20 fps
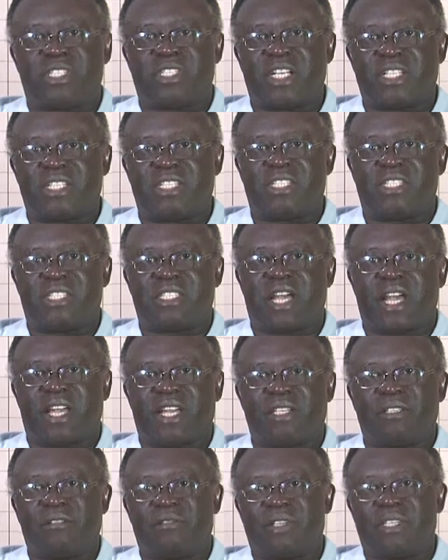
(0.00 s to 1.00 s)
research
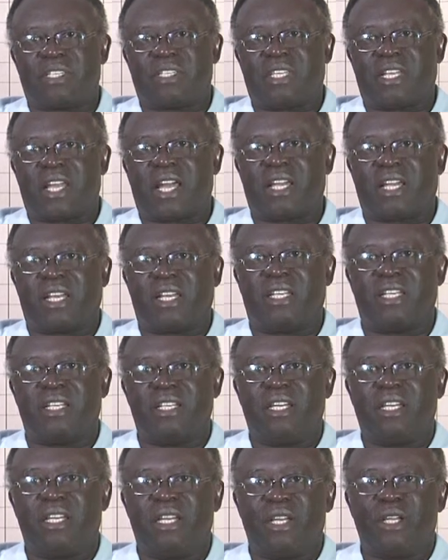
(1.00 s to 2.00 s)
design is likely
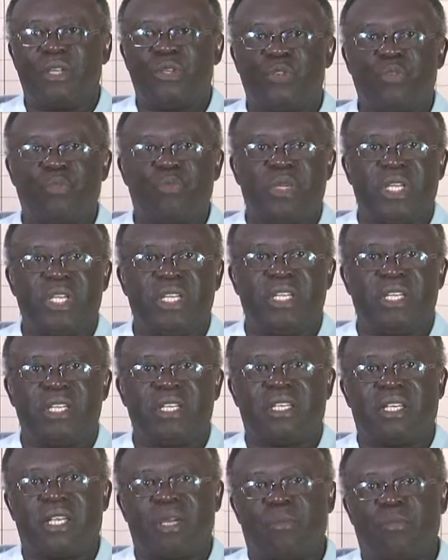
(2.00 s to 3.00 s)
to be
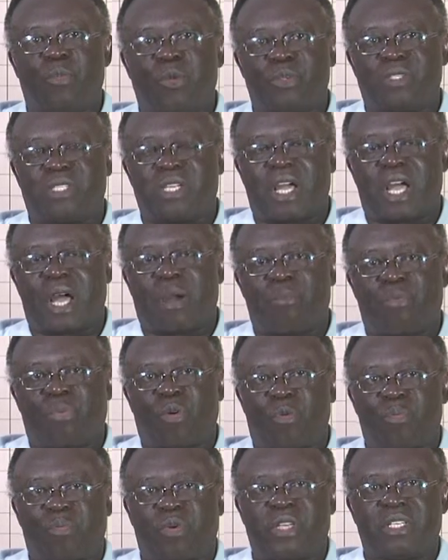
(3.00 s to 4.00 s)
the most
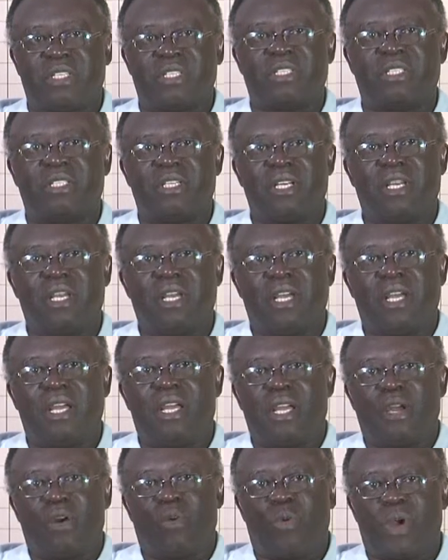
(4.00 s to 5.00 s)
appropriate.
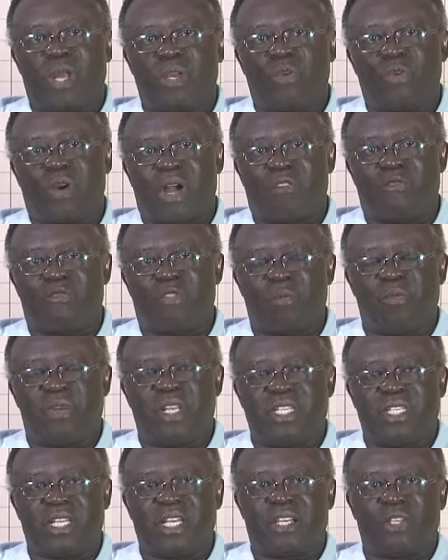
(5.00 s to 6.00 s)
When you have
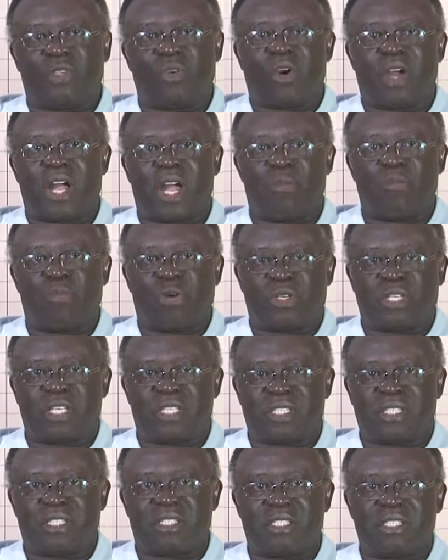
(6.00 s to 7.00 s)
formulated your
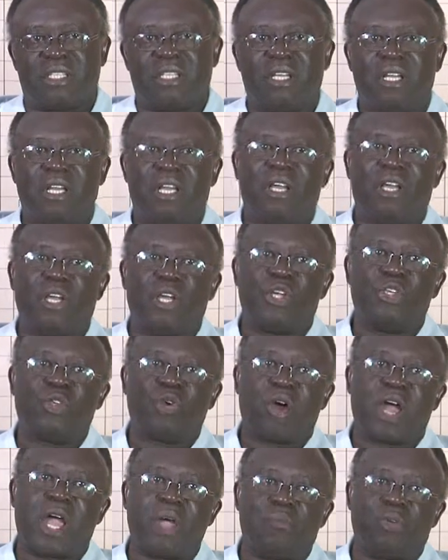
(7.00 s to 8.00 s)
hypothesis
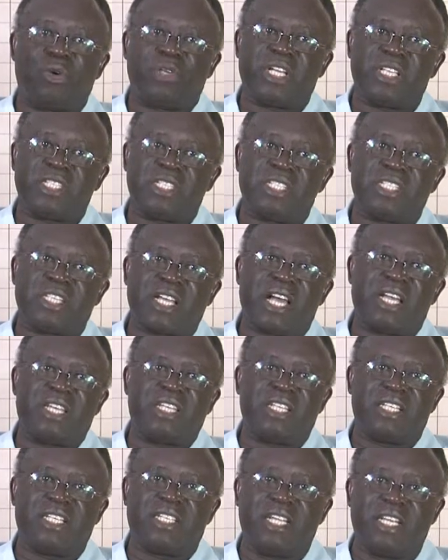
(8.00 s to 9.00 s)
can
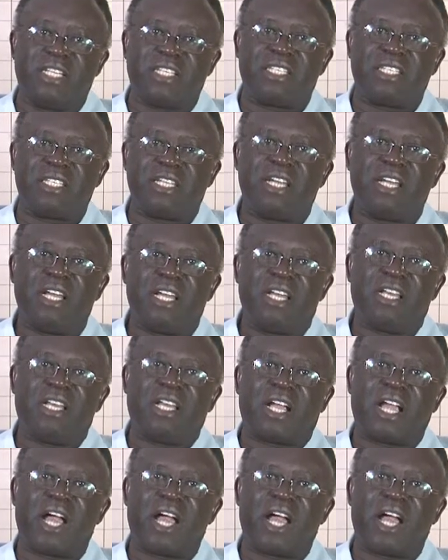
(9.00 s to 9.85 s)
dictate the